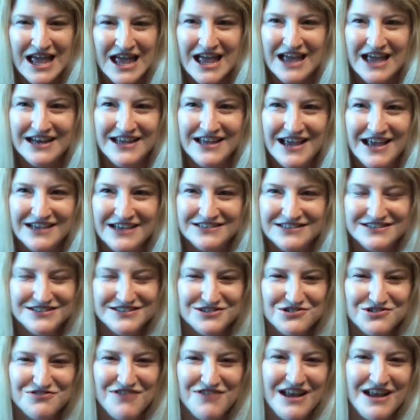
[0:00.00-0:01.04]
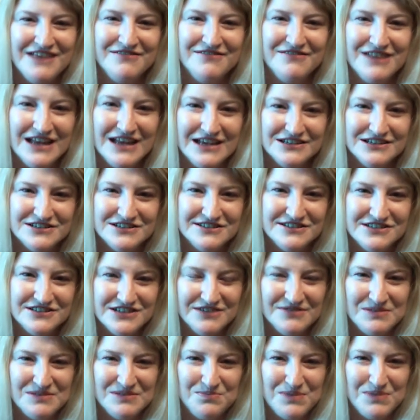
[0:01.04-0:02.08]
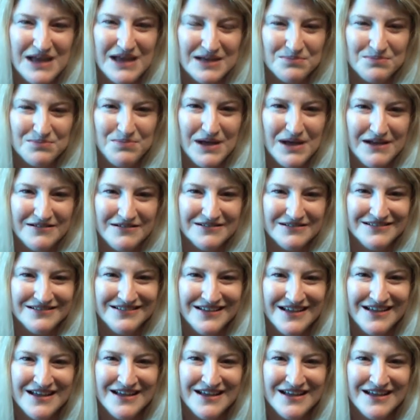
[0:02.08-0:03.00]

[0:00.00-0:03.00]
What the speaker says: and he has this great relationship with Black Baron.